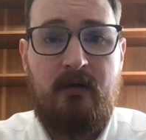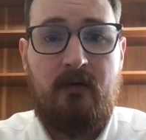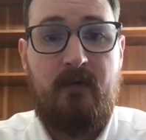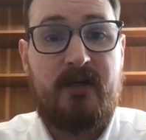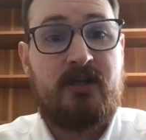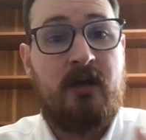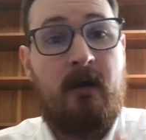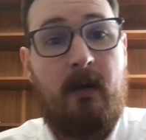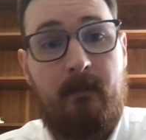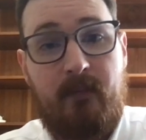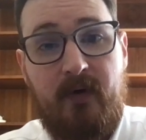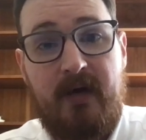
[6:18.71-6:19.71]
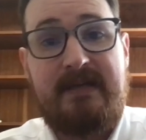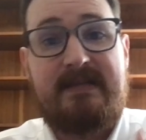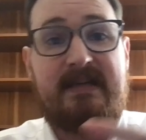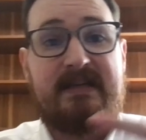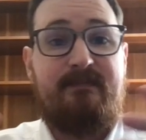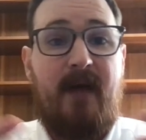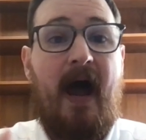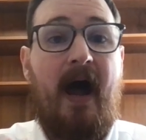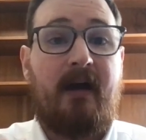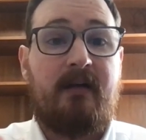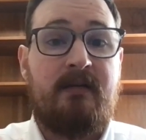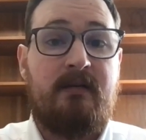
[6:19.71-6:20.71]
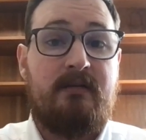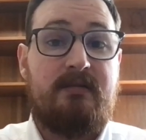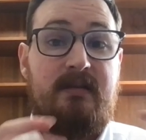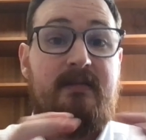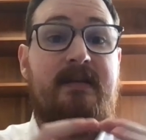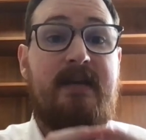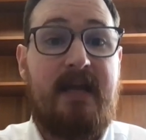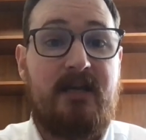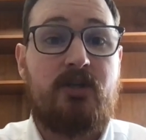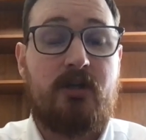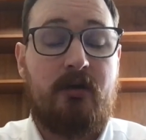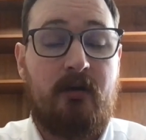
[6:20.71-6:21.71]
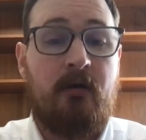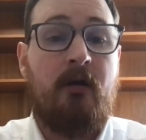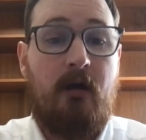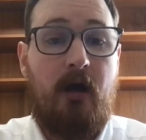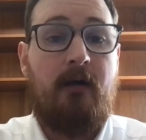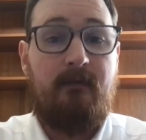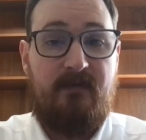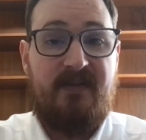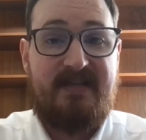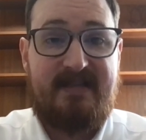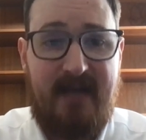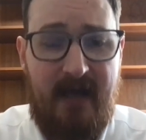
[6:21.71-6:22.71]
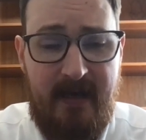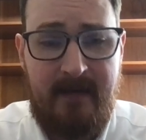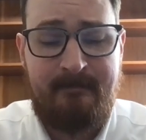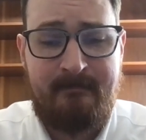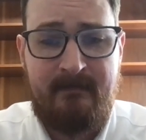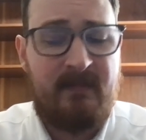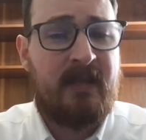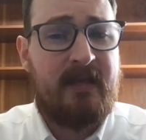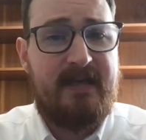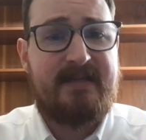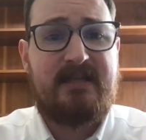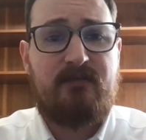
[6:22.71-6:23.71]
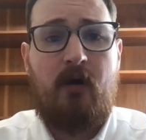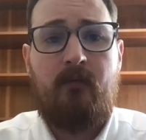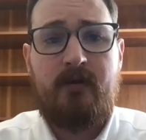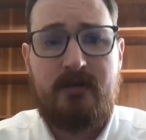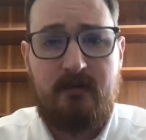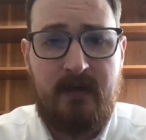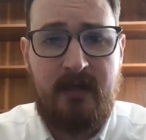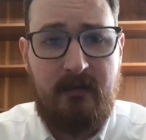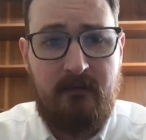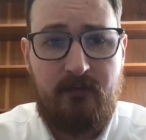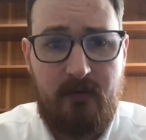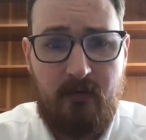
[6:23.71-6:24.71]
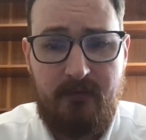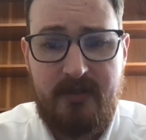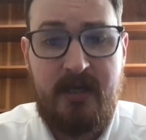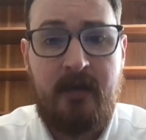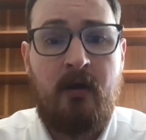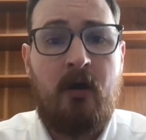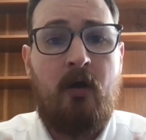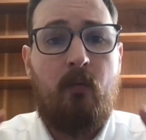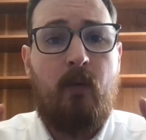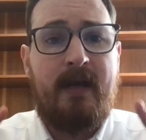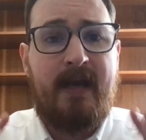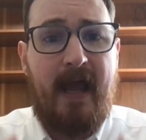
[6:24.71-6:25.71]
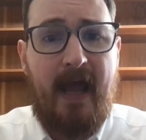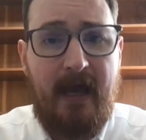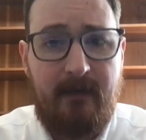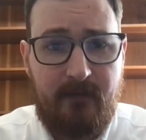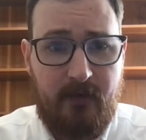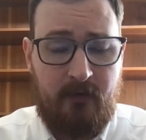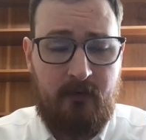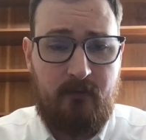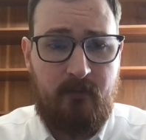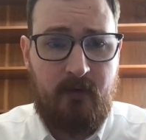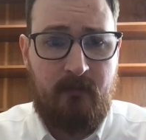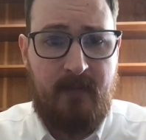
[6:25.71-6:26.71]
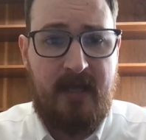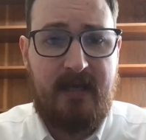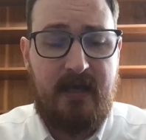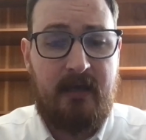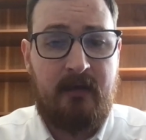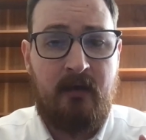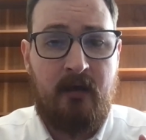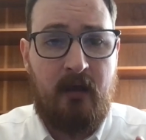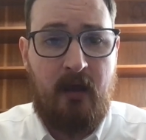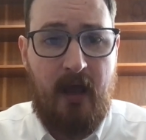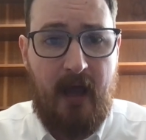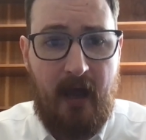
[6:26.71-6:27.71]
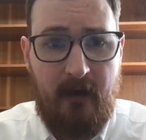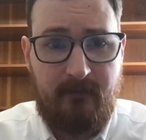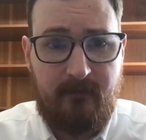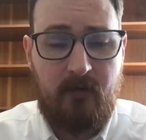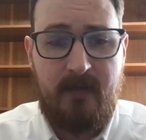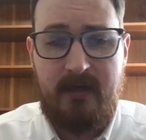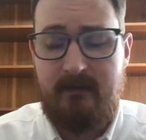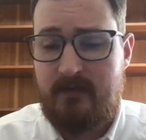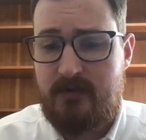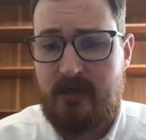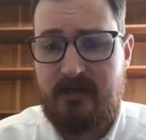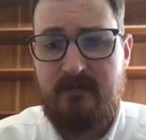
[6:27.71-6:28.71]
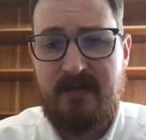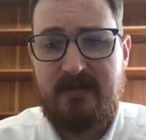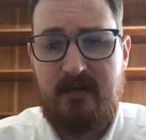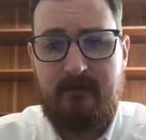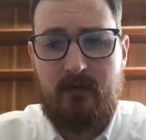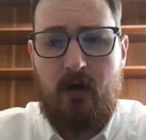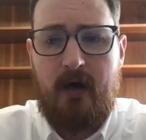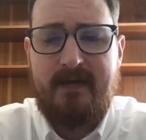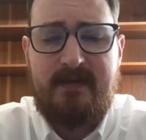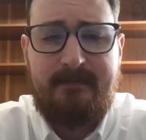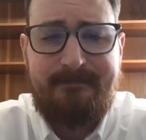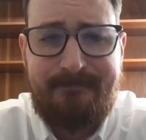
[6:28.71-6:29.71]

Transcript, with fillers: which brings us back to the nature of the sun. This is what we're doing in theology whenever we're making affirmative judgments of God.